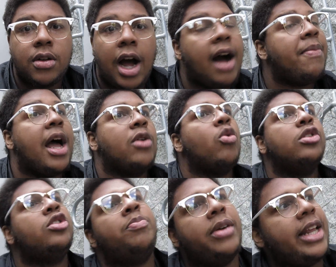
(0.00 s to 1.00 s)
I'm not going
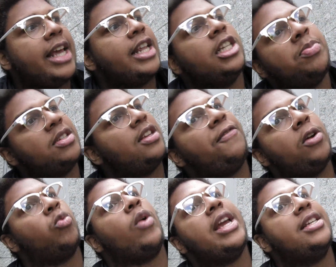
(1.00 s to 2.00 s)
to put any specific
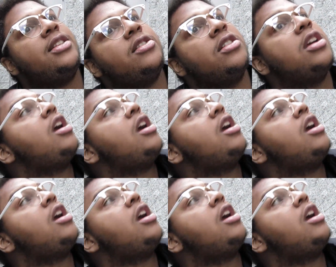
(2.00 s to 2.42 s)
race